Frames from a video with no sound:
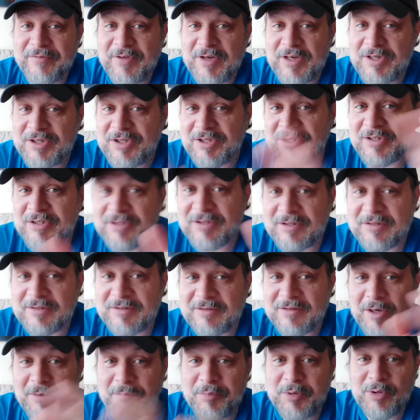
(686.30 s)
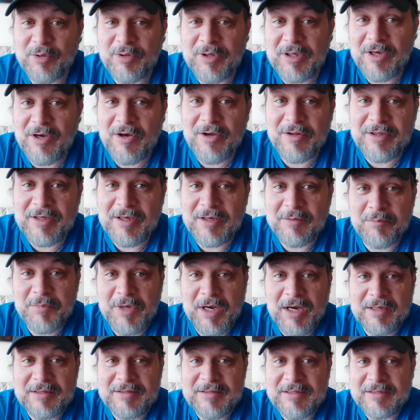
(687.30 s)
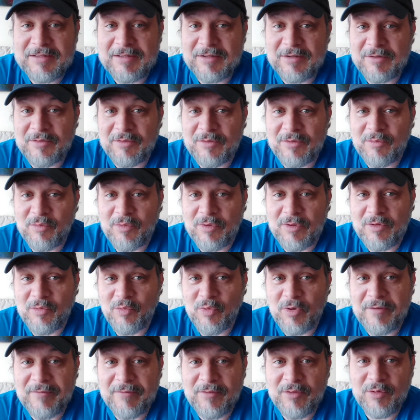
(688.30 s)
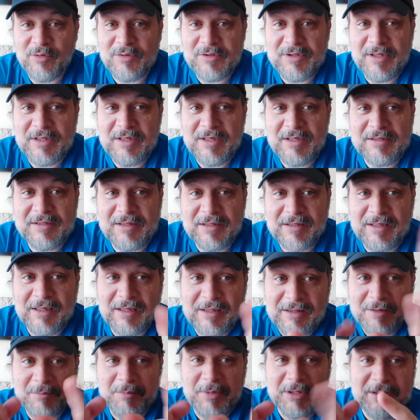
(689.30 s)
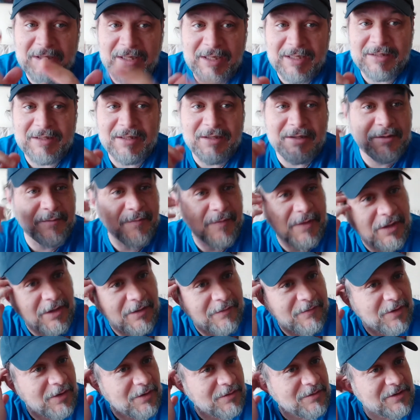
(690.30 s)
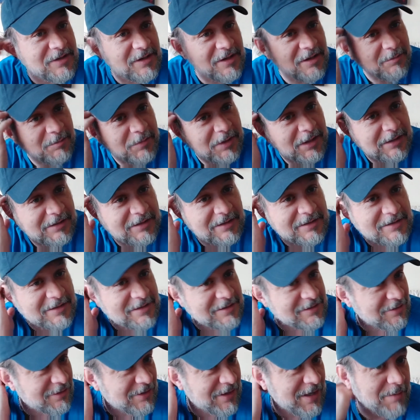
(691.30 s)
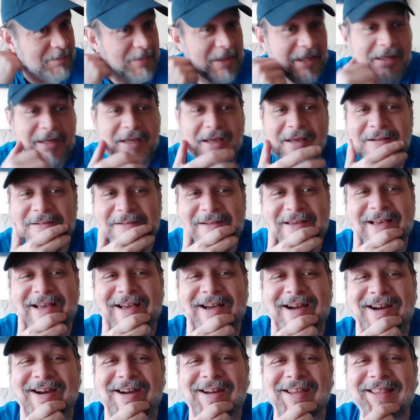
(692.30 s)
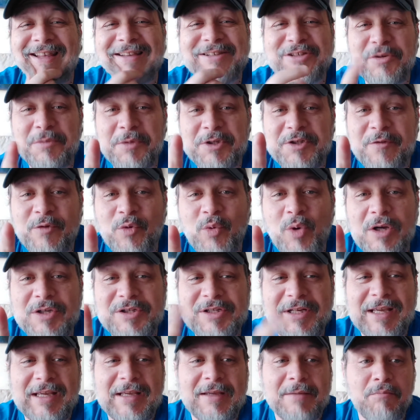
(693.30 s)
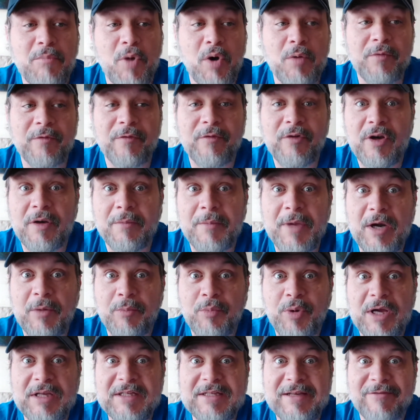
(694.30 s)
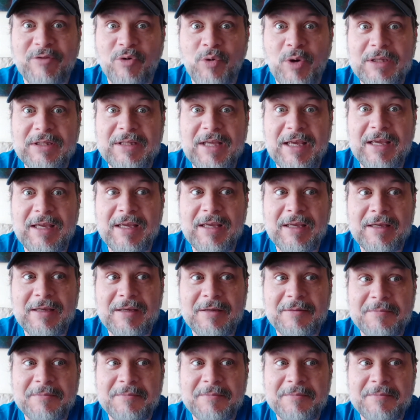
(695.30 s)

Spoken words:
finish uploading all the unboxings and the reviews of these and link them at the end of this video. If you don't see them linked, it's because they're not made yet. All right, thanks so much for watching Mobile Freedom Enterprise. Have a great day.